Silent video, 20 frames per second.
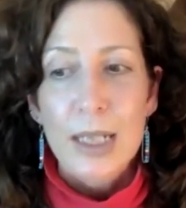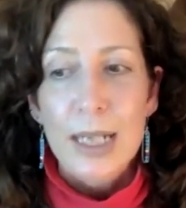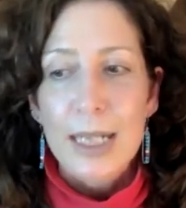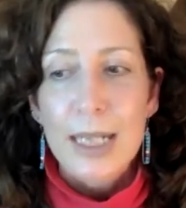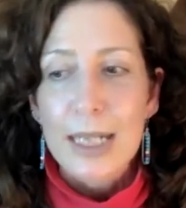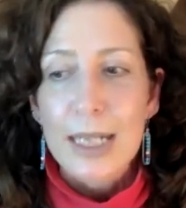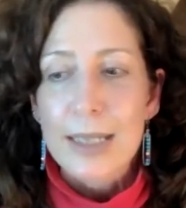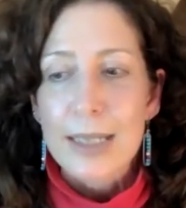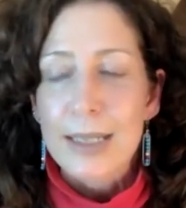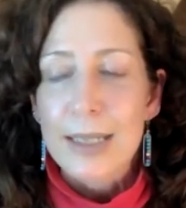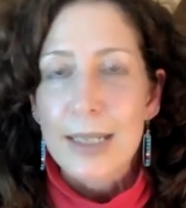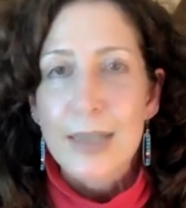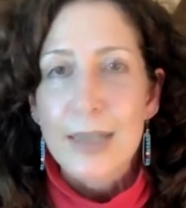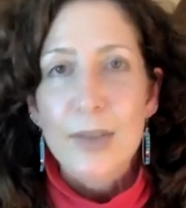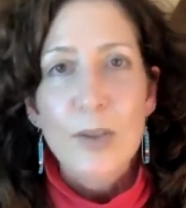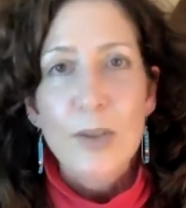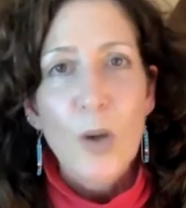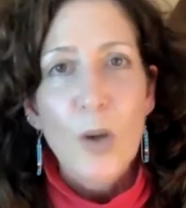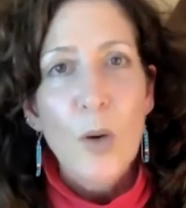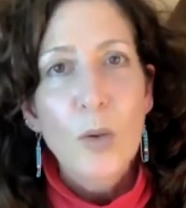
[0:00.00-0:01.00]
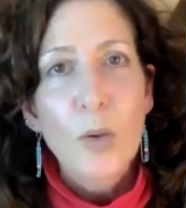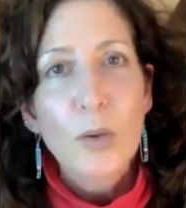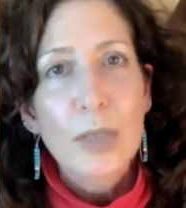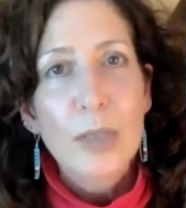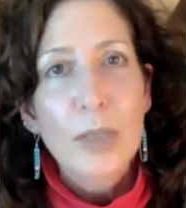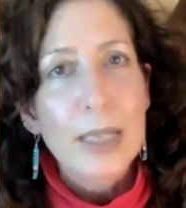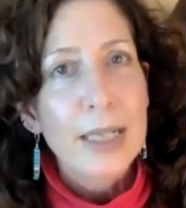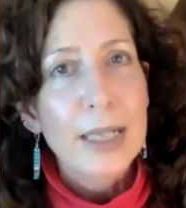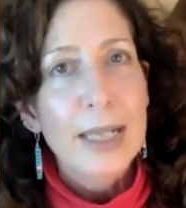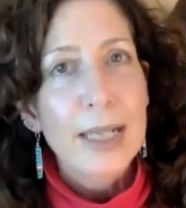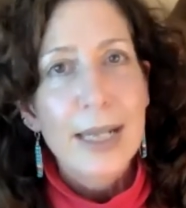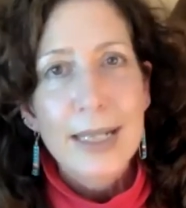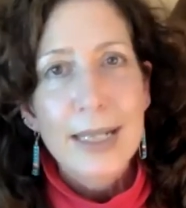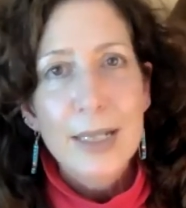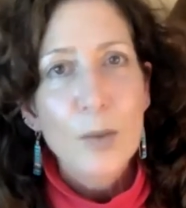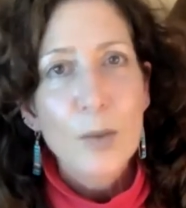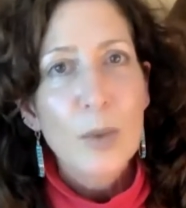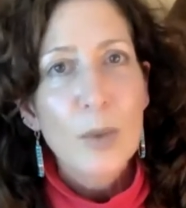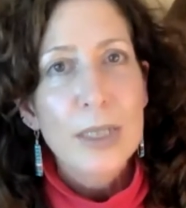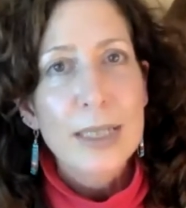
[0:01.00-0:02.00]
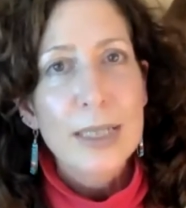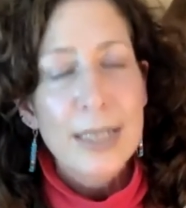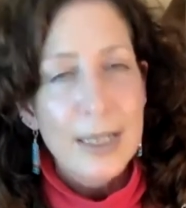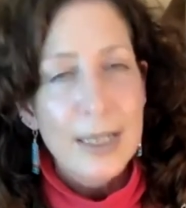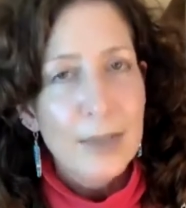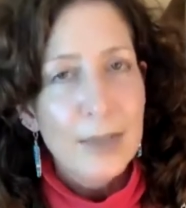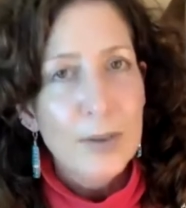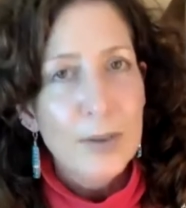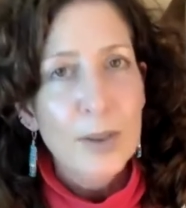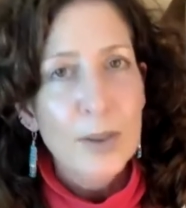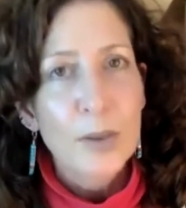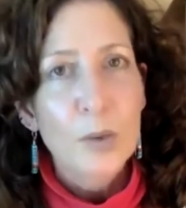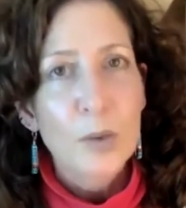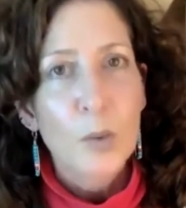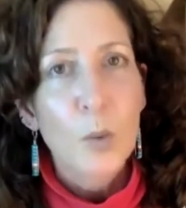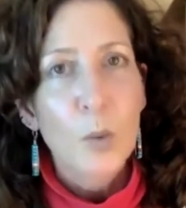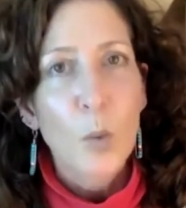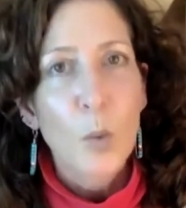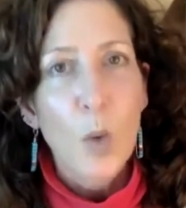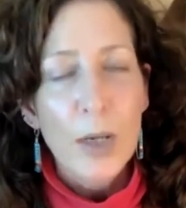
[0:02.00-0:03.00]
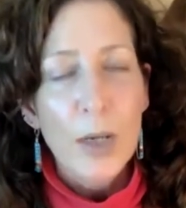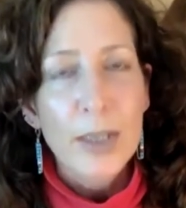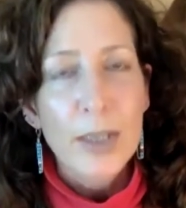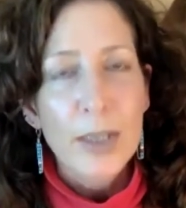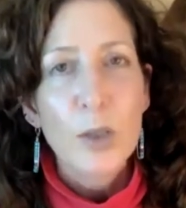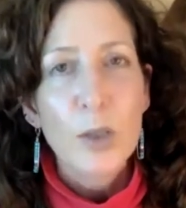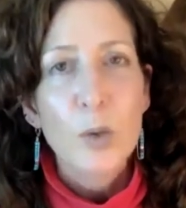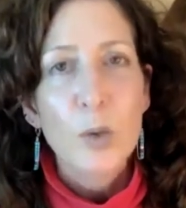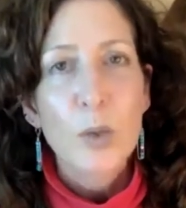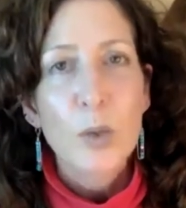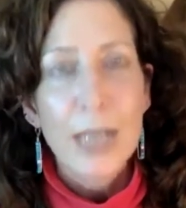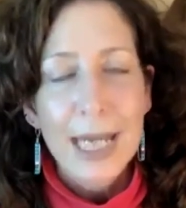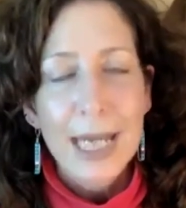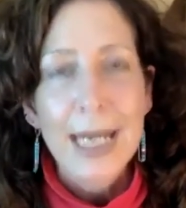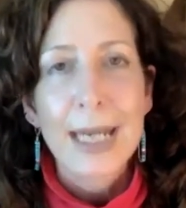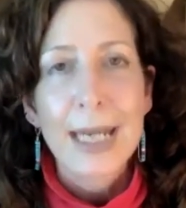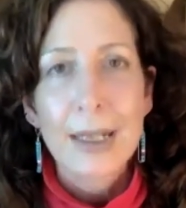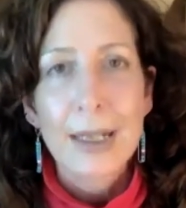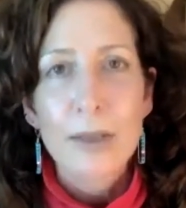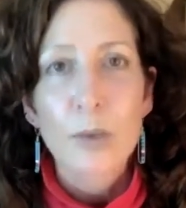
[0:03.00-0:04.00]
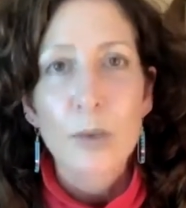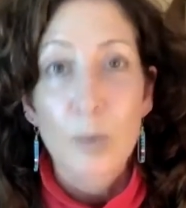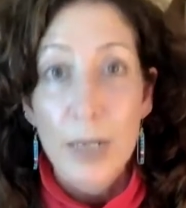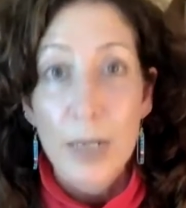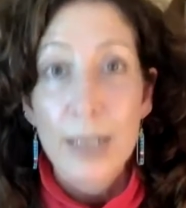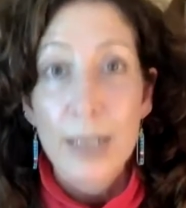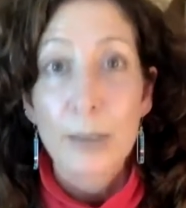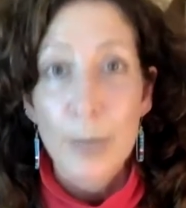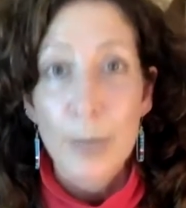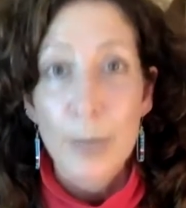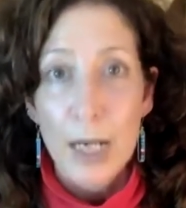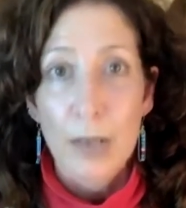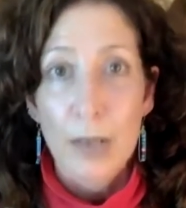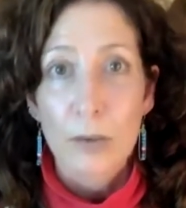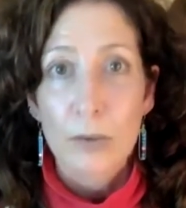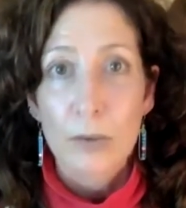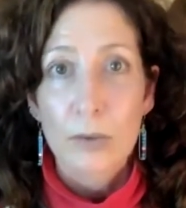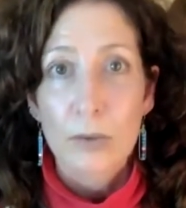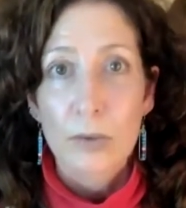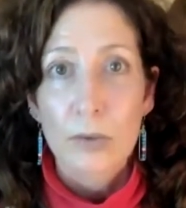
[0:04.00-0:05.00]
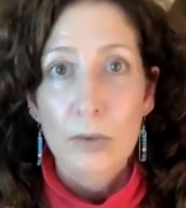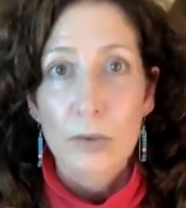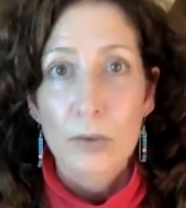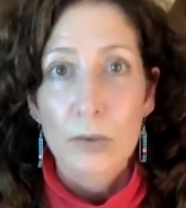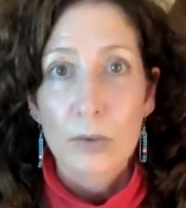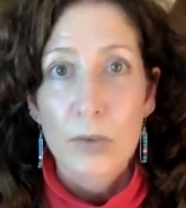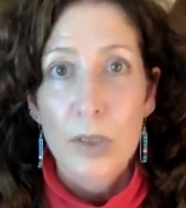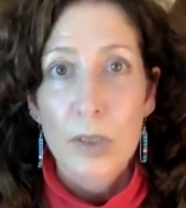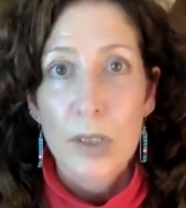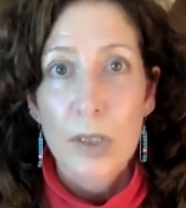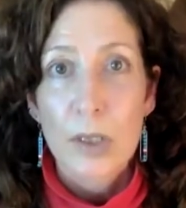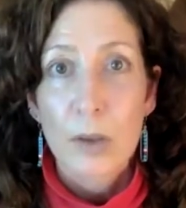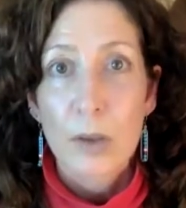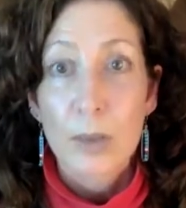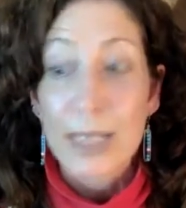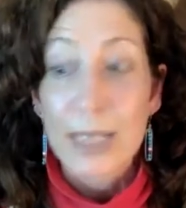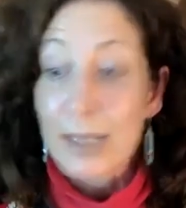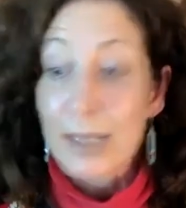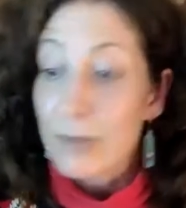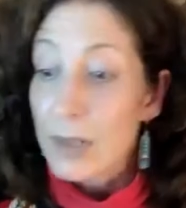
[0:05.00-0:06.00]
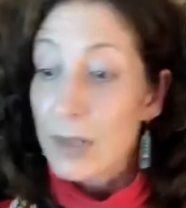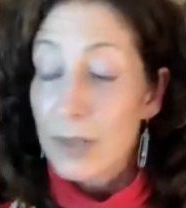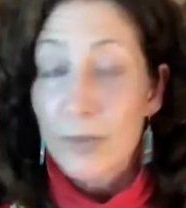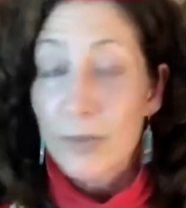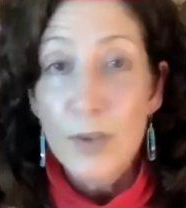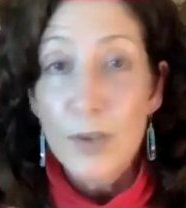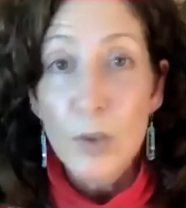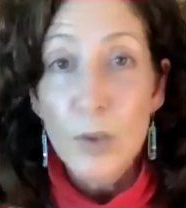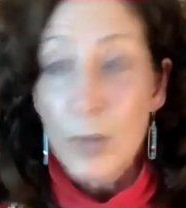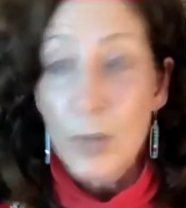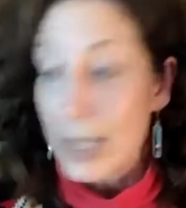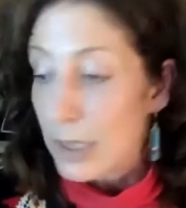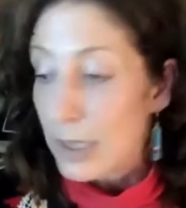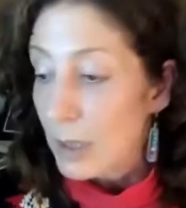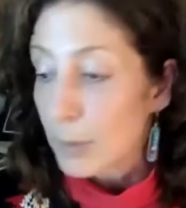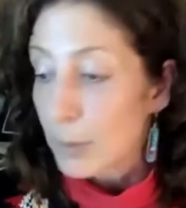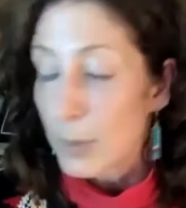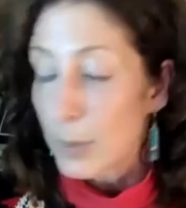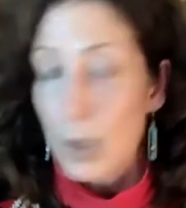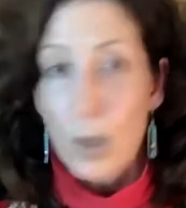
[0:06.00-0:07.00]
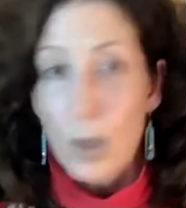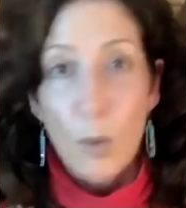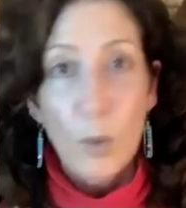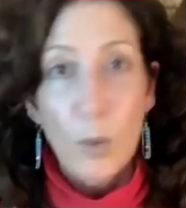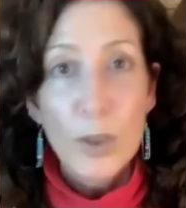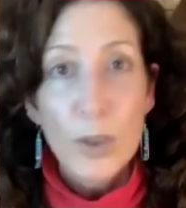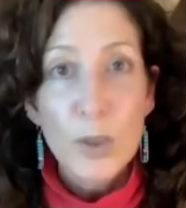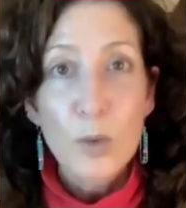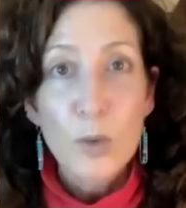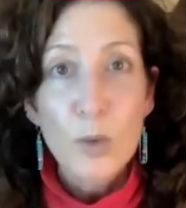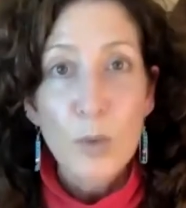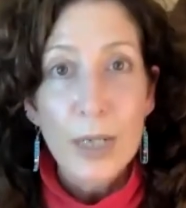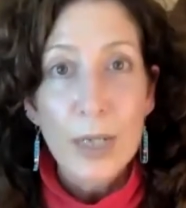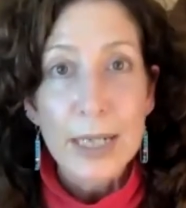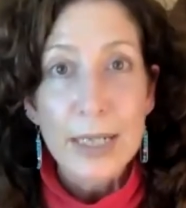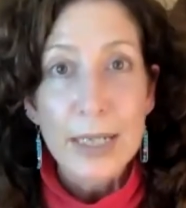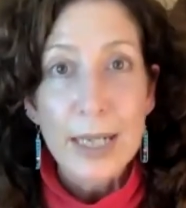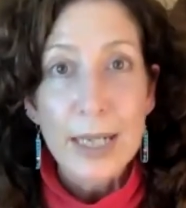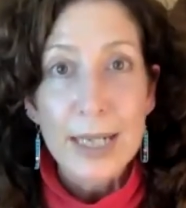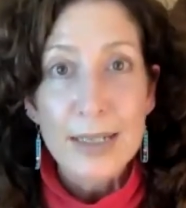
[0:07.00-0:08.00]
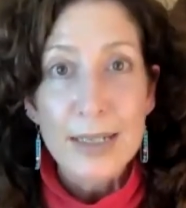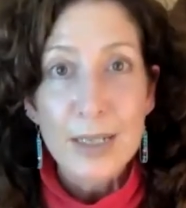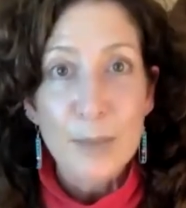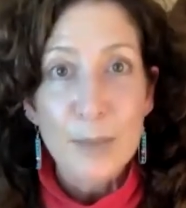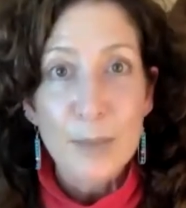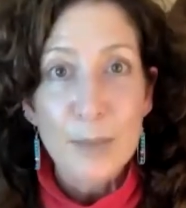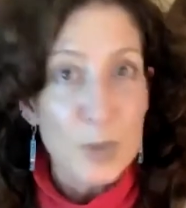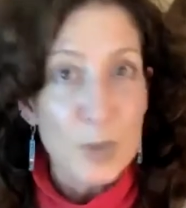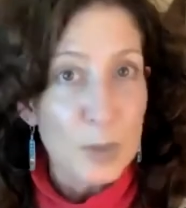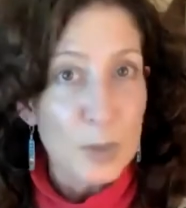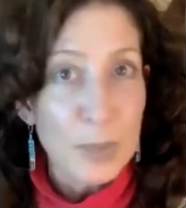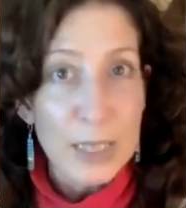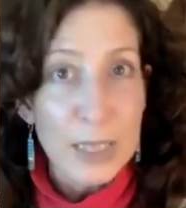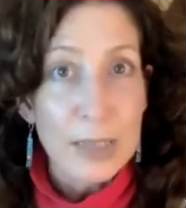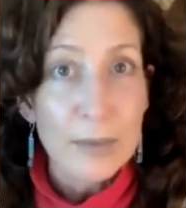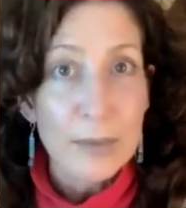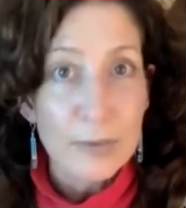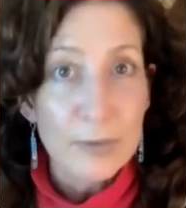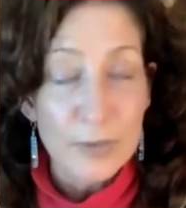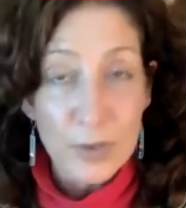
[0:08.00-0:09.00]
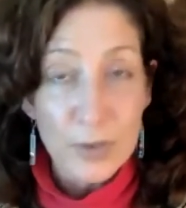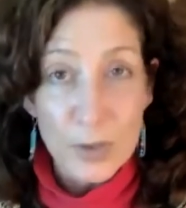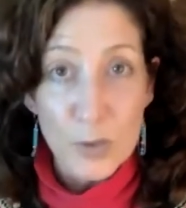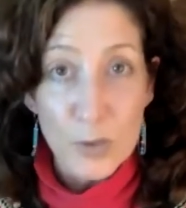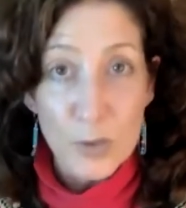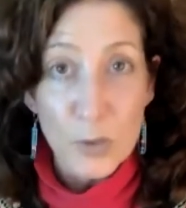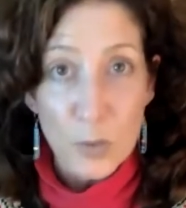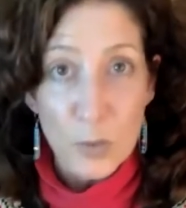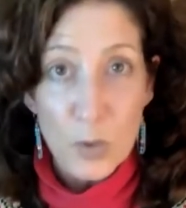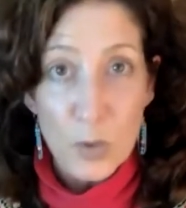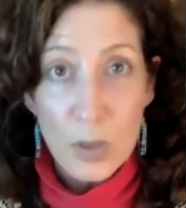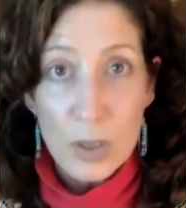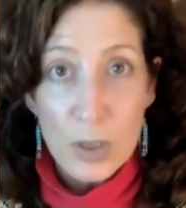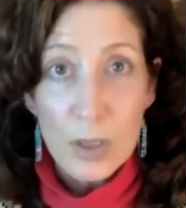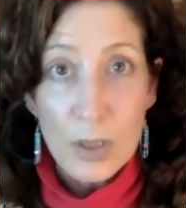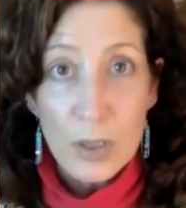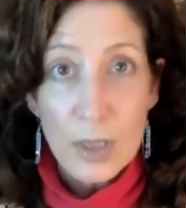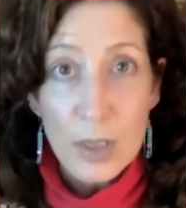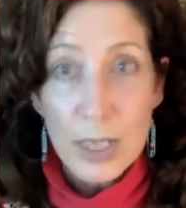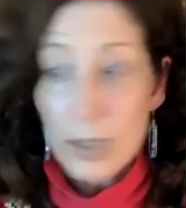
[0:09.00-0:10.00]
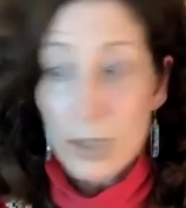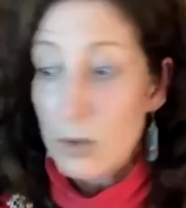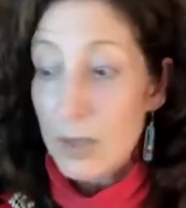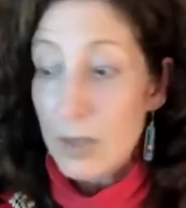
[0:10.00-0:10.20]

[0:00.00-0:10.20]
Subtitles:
And I say, don't let anyone tell you what you can't write about. You know, even if you end up, what you write ends up to be for the drawer and you